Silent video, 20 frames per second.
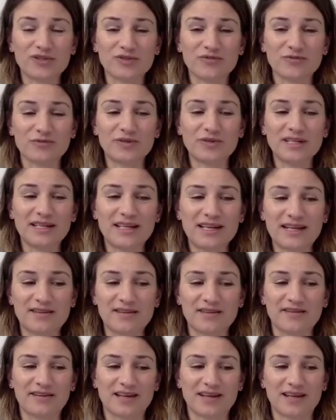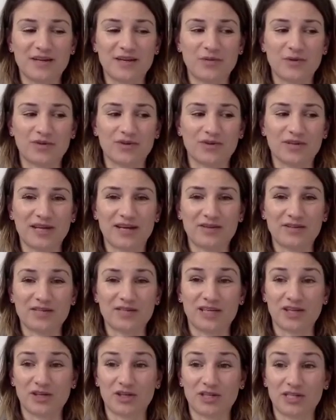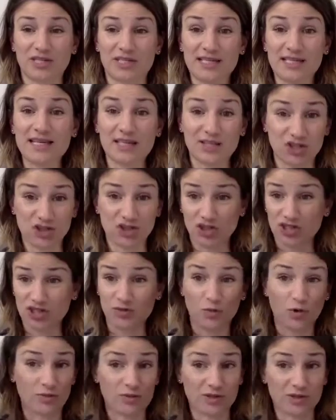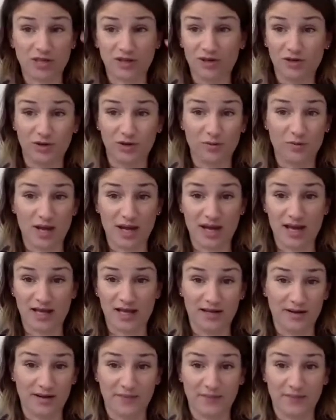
really anything anyone on the outside could see. It's just what was going on in my head.